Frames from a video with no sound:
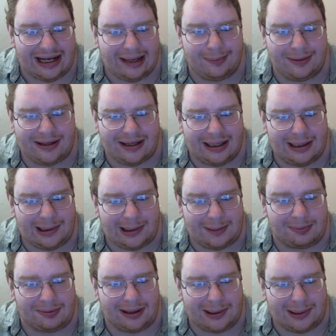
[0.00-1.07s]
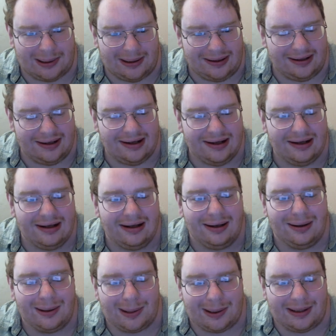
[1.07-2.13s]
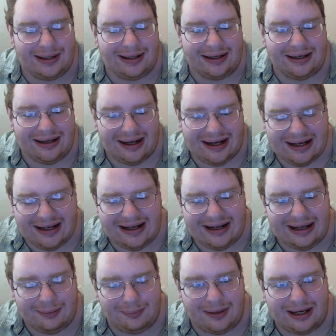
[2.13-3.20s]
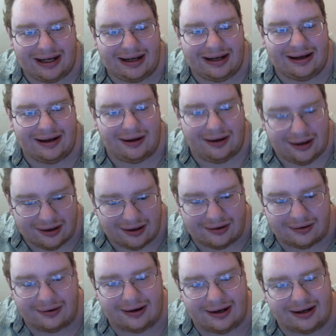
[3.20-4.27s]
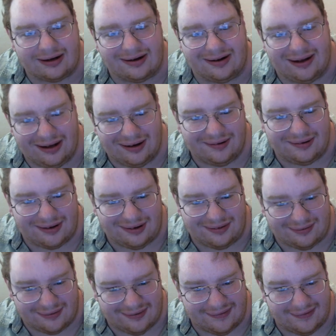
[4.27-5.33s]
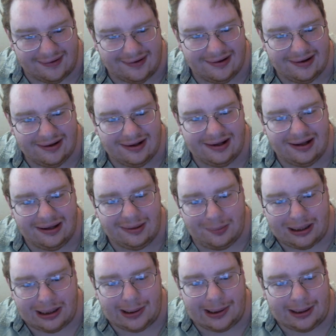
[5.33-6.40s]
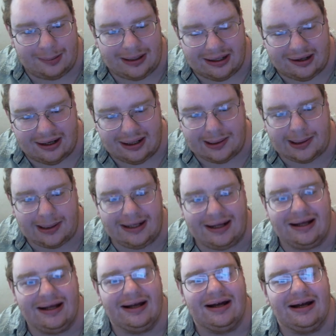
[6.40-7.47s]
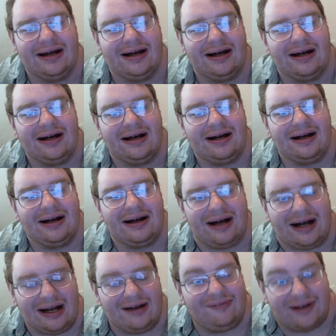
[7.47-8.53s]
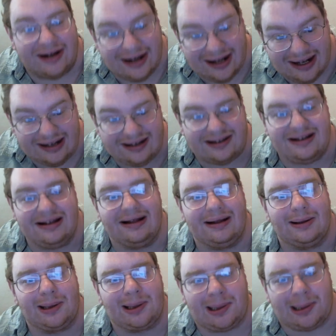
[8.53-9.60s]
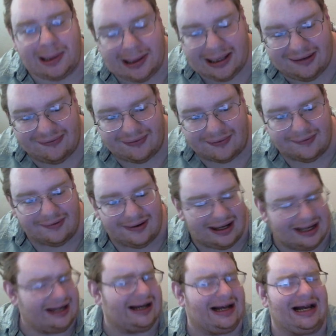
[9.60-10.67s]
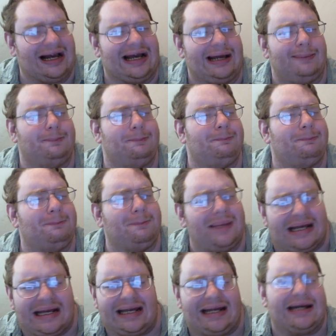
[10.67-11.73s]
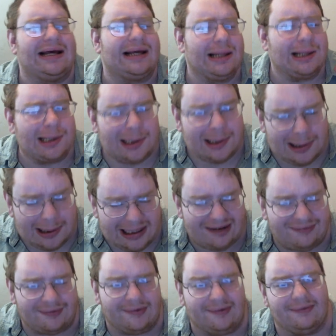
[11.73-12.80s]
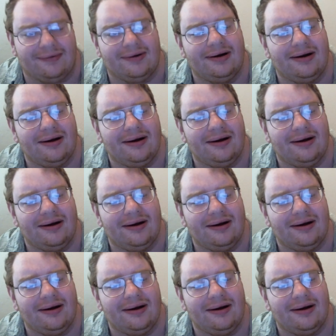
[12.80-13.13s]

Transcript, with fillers: appetite suppressant so that I can get my hunger un, under control. Because to be honest, I've got several, and I mean several